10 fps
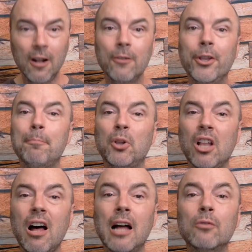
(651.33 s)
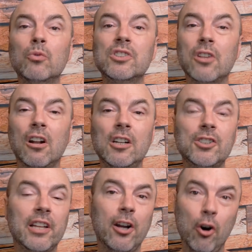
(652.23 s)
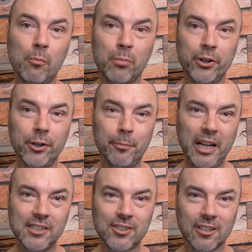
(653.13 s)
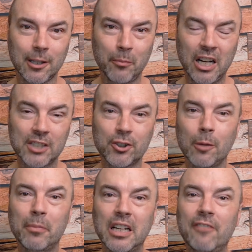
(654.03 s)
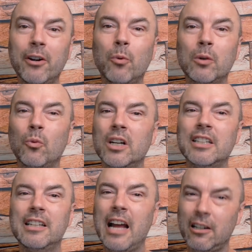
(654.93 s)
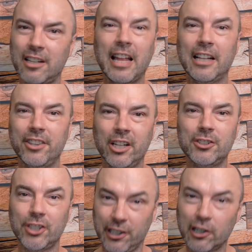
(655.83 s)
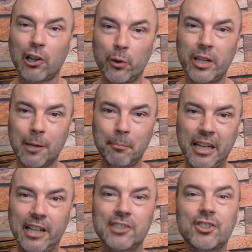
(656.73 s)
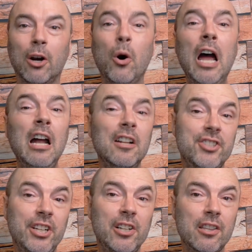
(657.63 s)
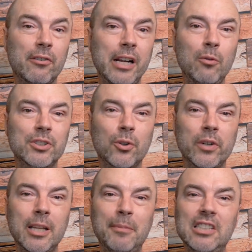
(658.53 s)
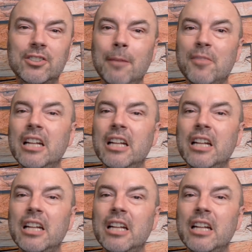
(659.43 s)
The plot was largely homebrewed based on the module, but everyone wanted out of that dungeon, including me, so Tier 3 was going to be something